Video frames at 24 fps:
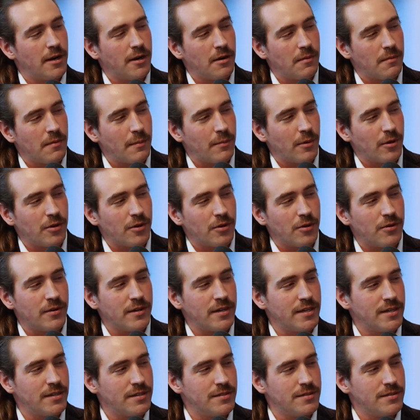I remember who
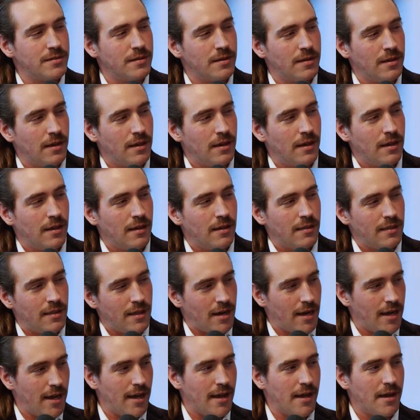it is
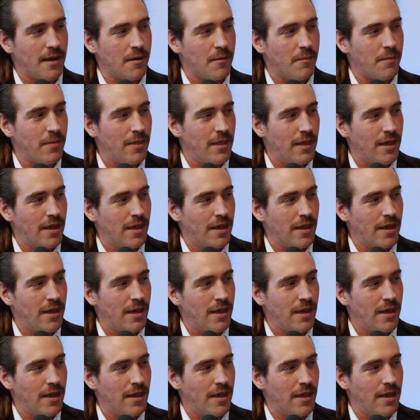that I am,